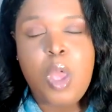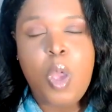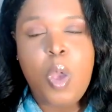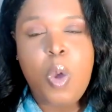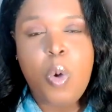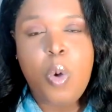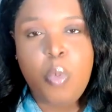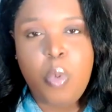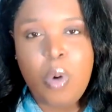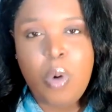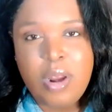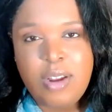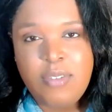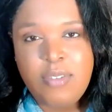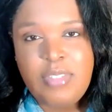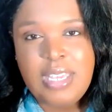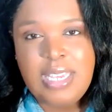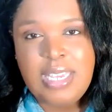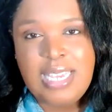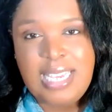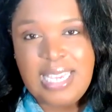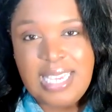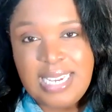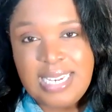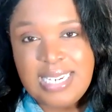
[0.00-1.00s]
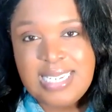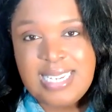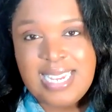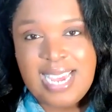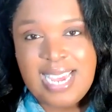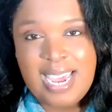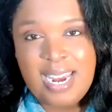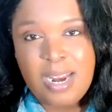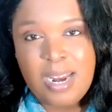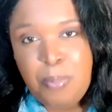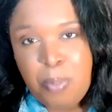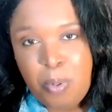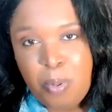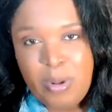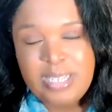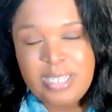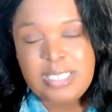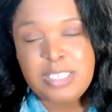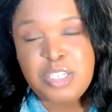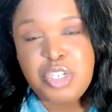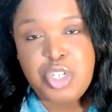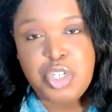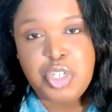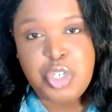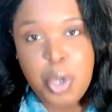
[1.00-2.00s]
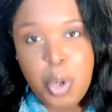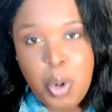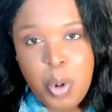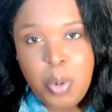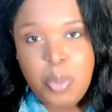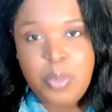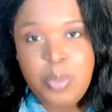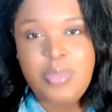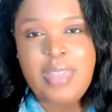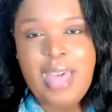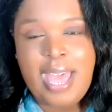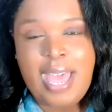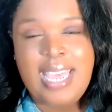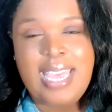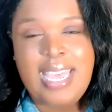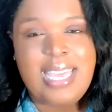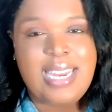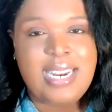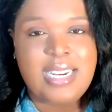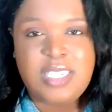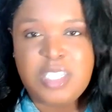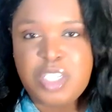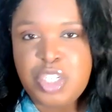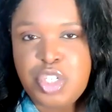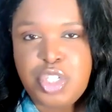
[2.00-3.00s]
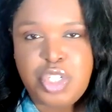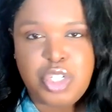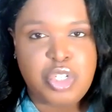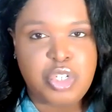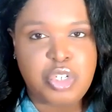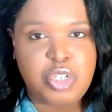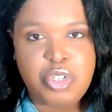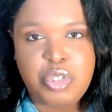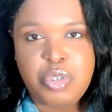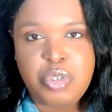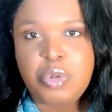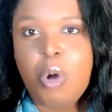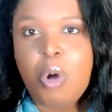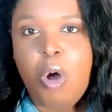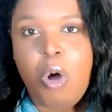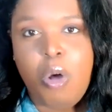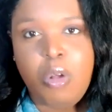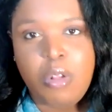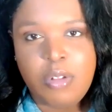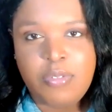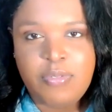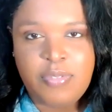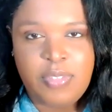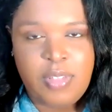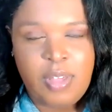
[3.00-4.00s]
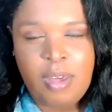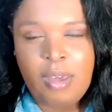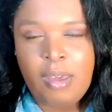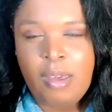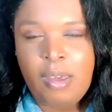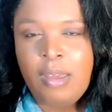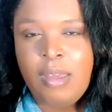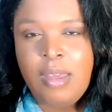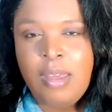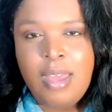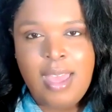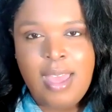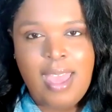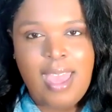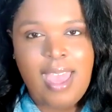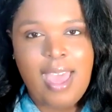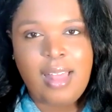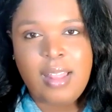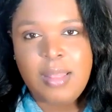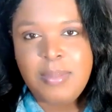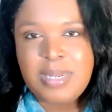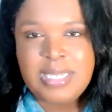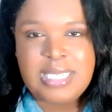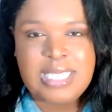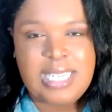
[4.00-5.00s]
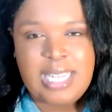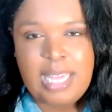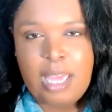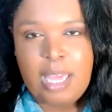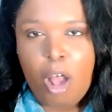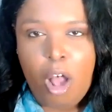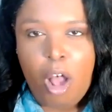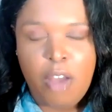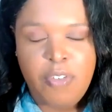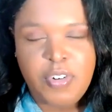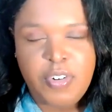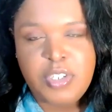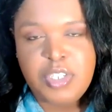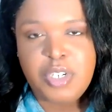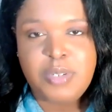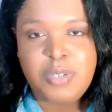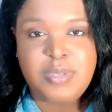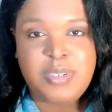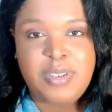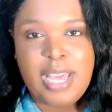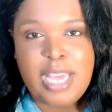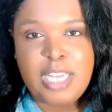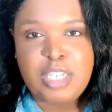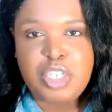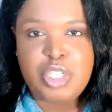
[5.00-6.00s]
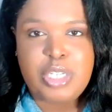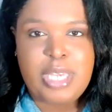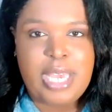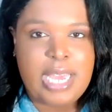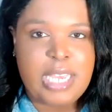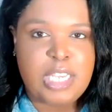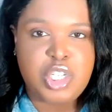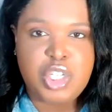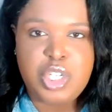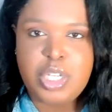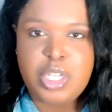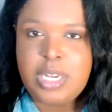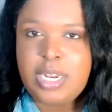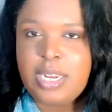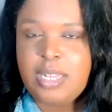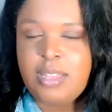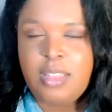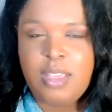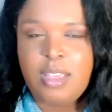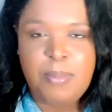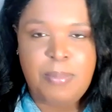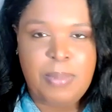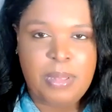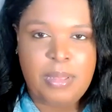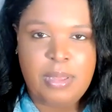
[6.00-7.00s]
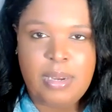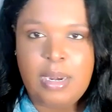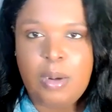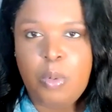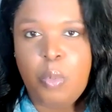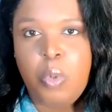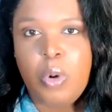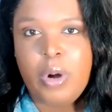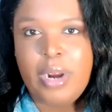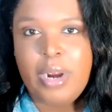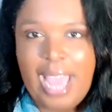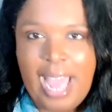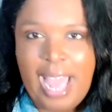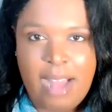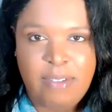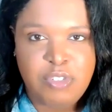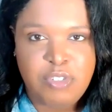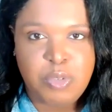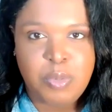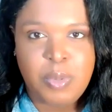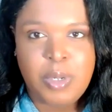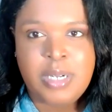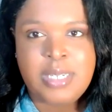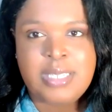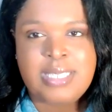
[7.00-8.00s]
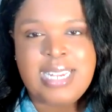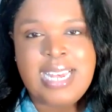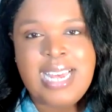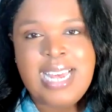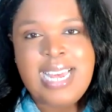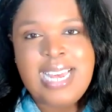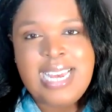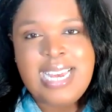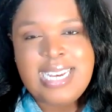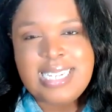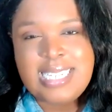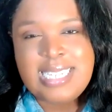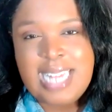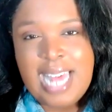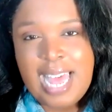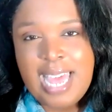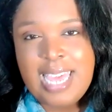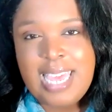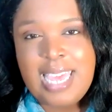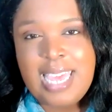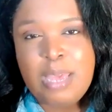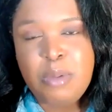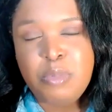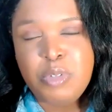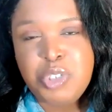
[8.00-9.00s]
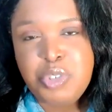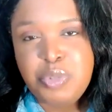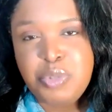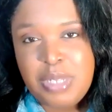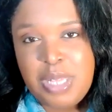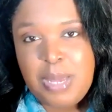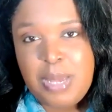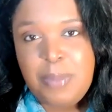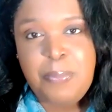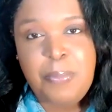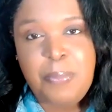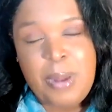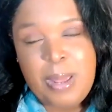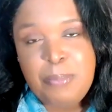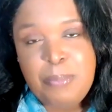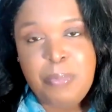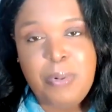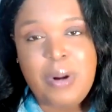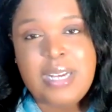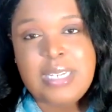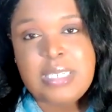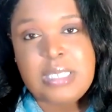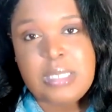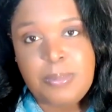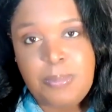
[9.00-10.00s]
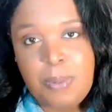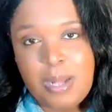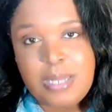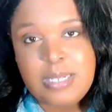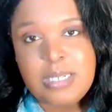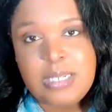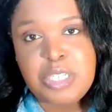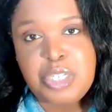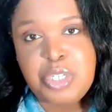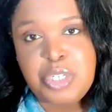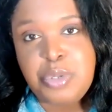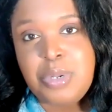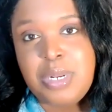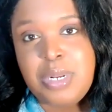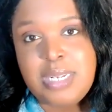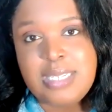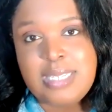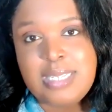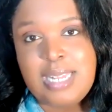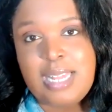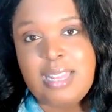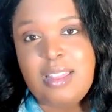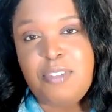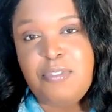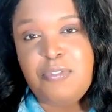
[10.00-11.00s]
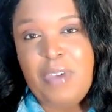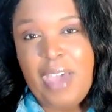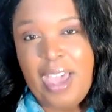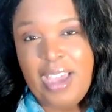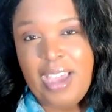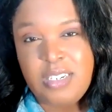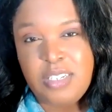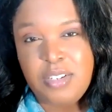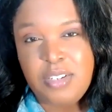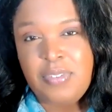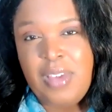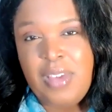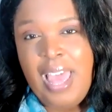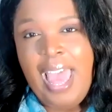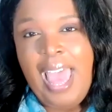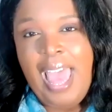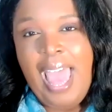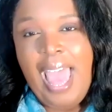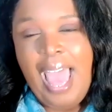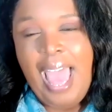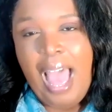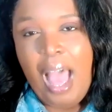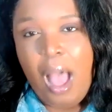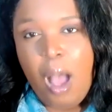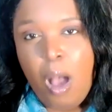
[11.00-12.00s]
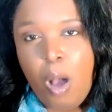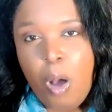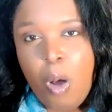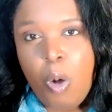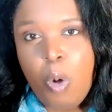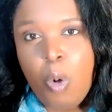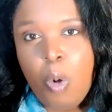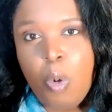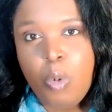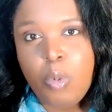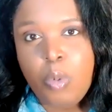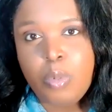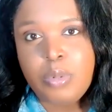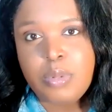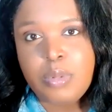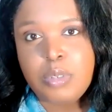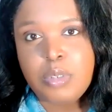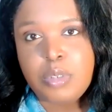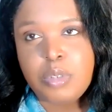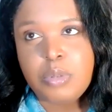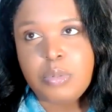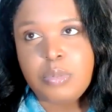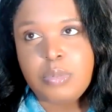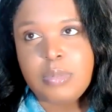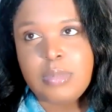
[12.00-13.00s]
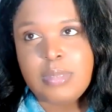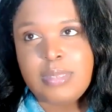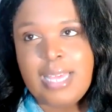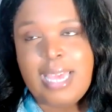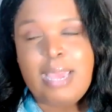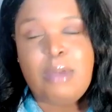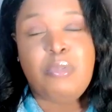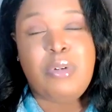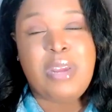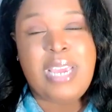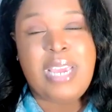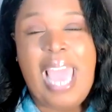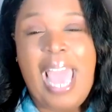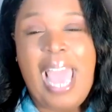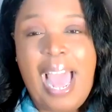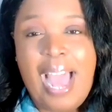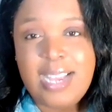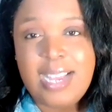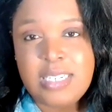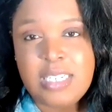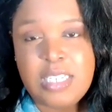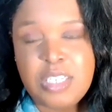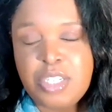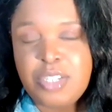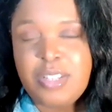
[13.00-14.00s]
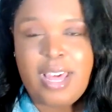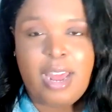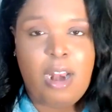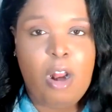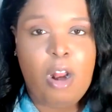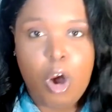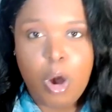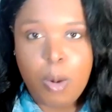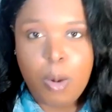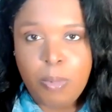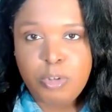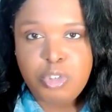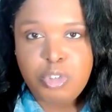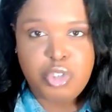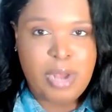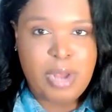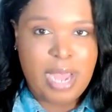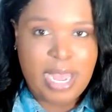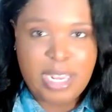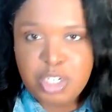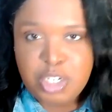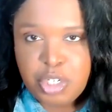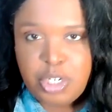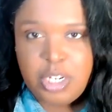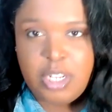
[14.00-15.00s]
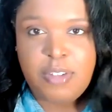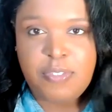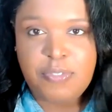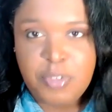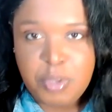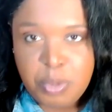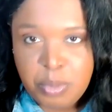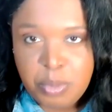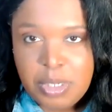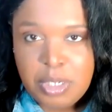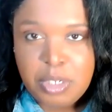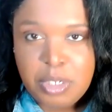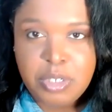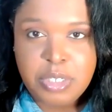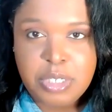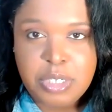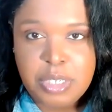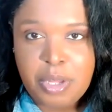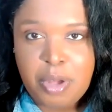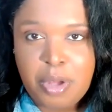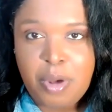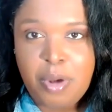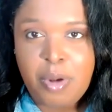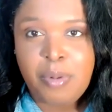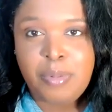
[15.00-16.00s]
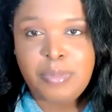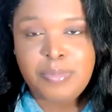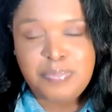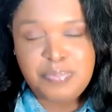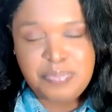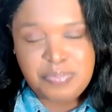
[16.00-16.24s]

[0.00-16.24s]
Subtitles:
One of the key data points has showed that in addition to all of the elements that they offer in terms of education and the ability to work afterwards, is that it was really impressed upon students that the fact of how they reacted to that horrible tragedy a few years ago.